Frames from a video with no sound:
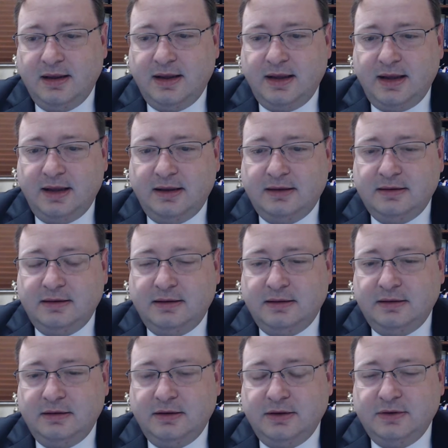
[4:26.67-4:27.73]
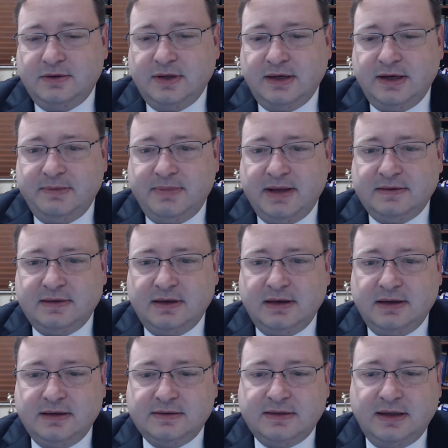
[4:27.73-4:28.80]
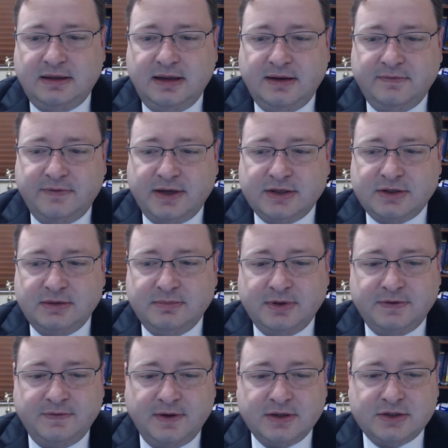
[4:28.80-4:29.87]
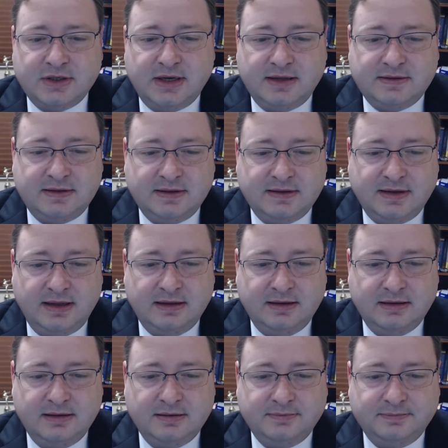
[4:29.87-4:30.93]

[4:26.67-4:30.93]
and the utility basically is that the invention must function as intended.